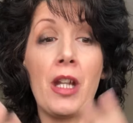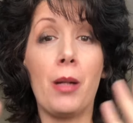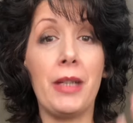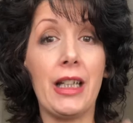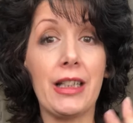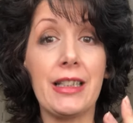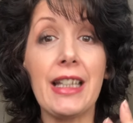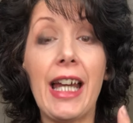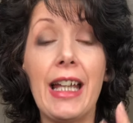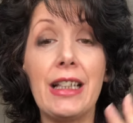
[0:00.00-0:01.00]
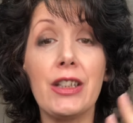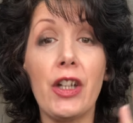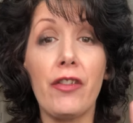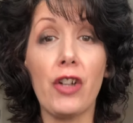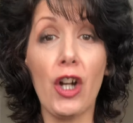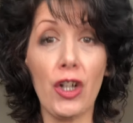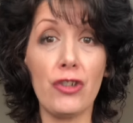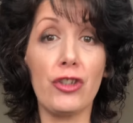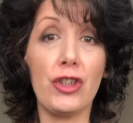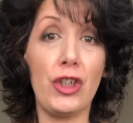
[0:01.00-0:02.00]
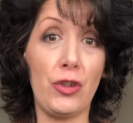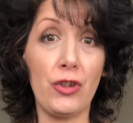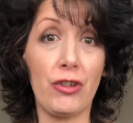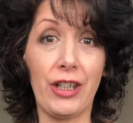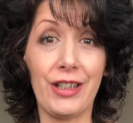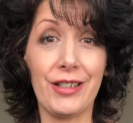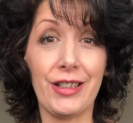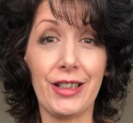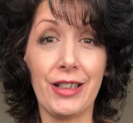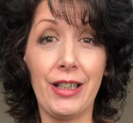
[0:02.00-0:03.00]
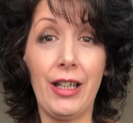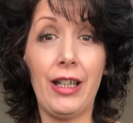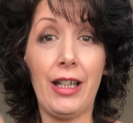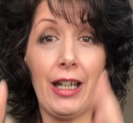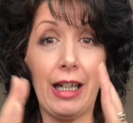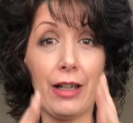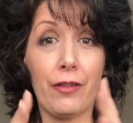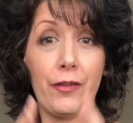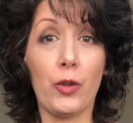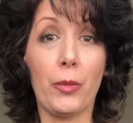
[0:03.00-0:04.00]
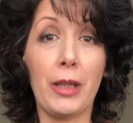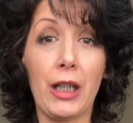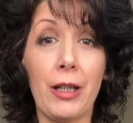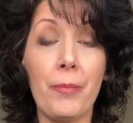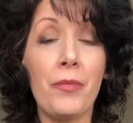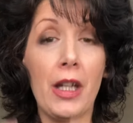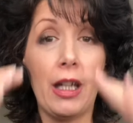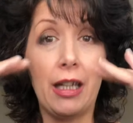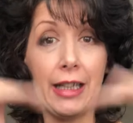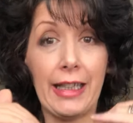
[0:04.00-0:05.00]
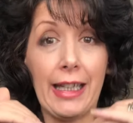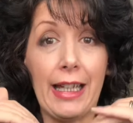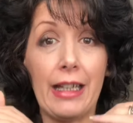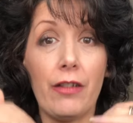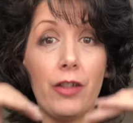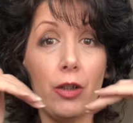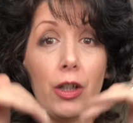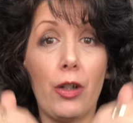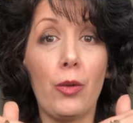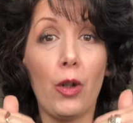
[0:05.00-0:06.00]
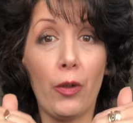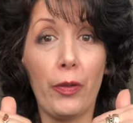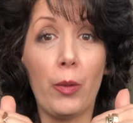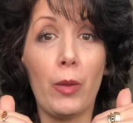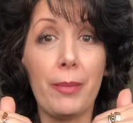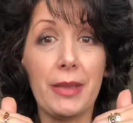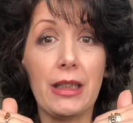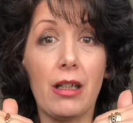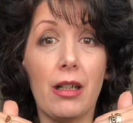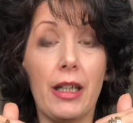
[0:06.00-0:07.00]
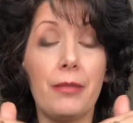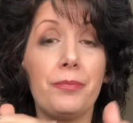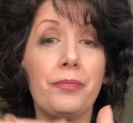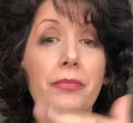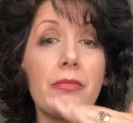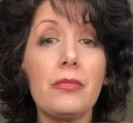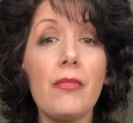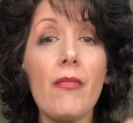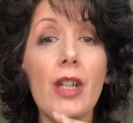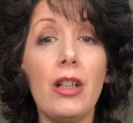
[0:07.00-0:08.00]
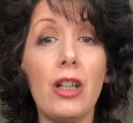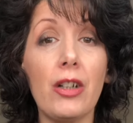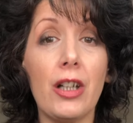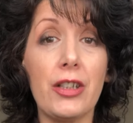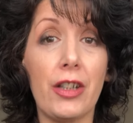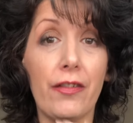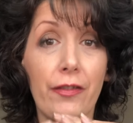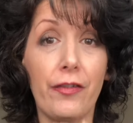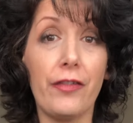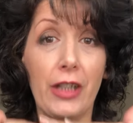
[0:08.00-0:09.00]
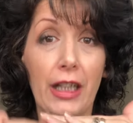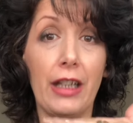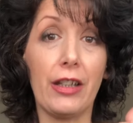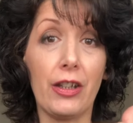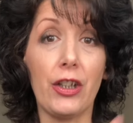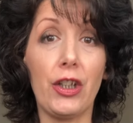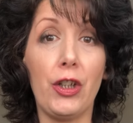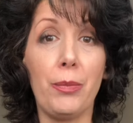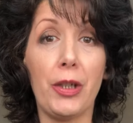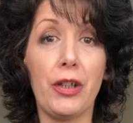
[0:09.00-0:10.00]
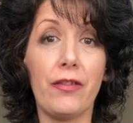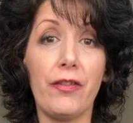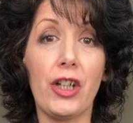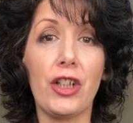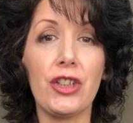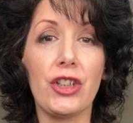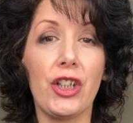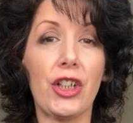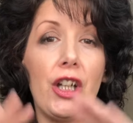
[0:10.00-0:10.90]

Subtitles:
I mean, it contains over 100 nutrients, our formula. And again, if you go on the website, look under the human version,